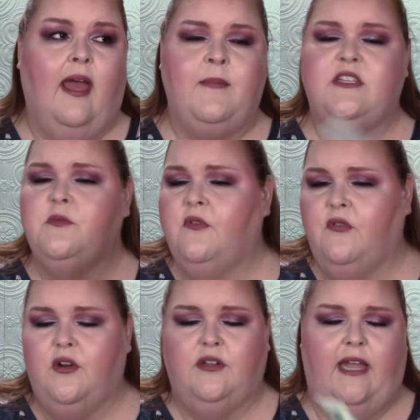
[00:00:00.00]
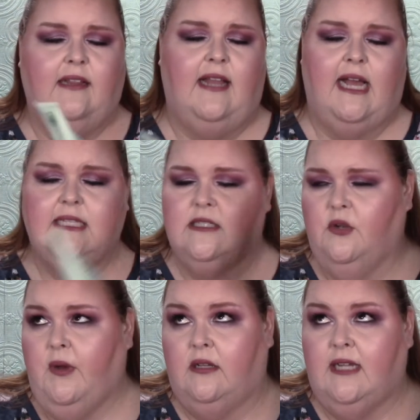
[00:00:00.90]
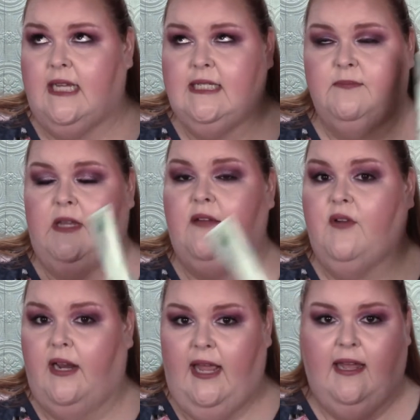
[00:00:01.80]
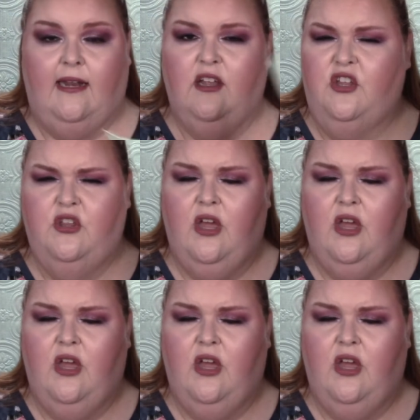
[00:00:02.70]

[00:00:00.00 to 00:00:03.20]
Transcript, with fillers: I mentioned before, like last around last Black Friday, I got a,